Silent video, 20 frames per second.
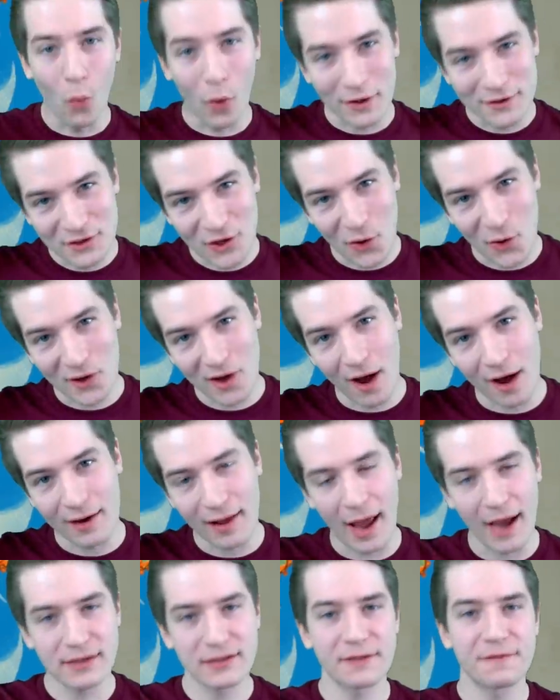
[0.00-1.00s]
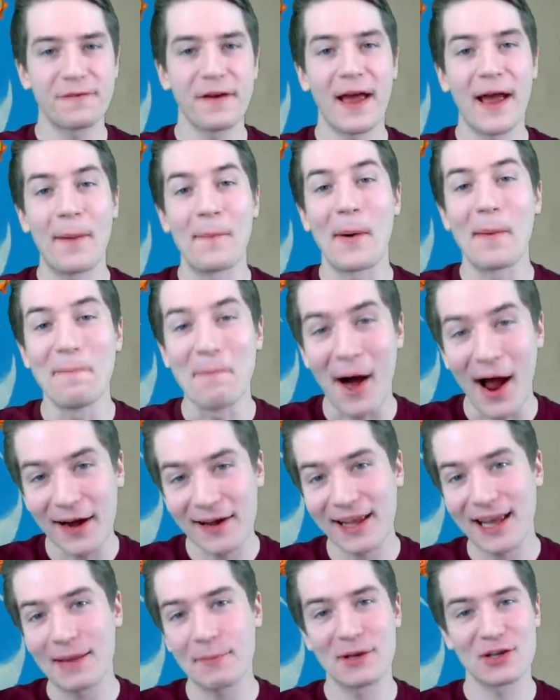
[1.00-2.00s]
What's going on, Axie fam? My
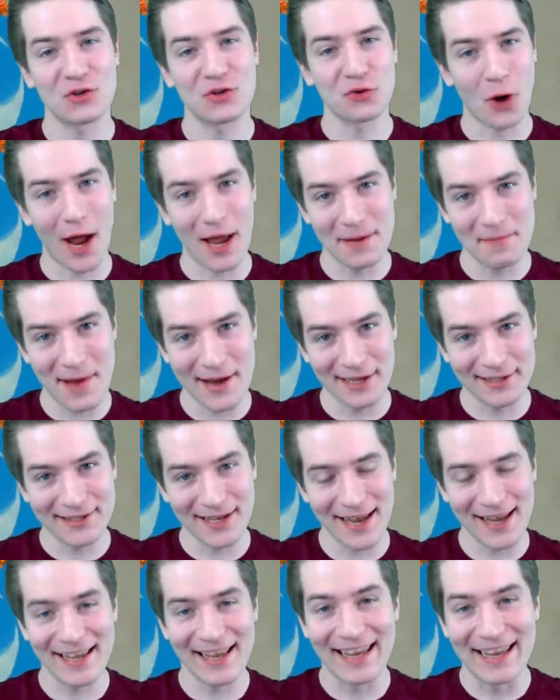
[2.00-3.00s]
name is Ryan Meditate,